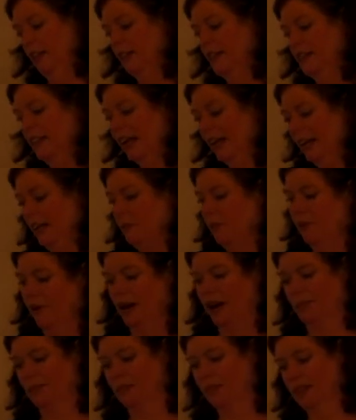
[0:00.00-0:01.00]
The second
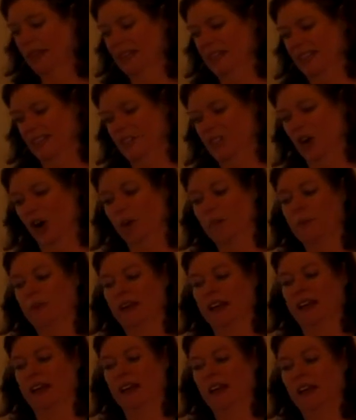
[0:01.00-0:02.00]
problem is
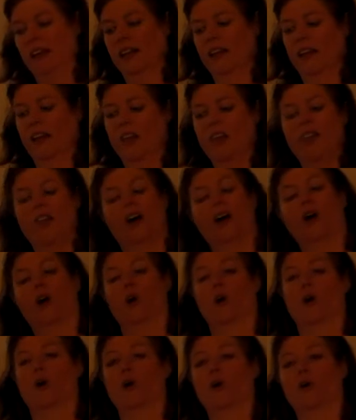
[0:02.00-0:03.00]
interpreting the
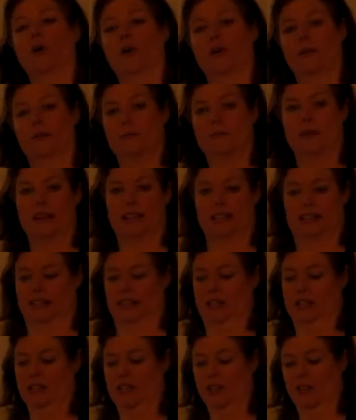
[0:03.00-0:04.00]
whole
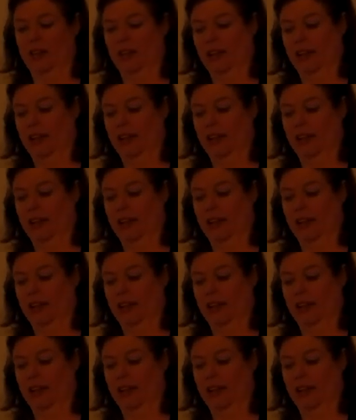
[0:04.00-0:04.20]
message.